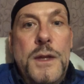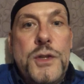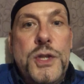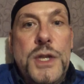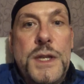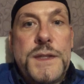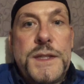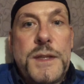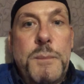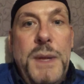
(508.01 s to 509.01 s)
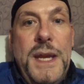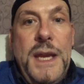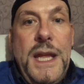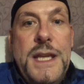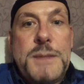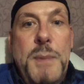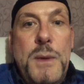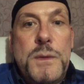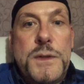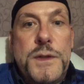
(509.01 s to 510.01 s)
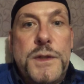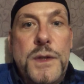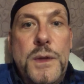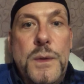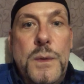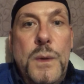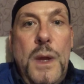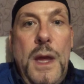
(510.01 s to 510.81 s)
just being exposed to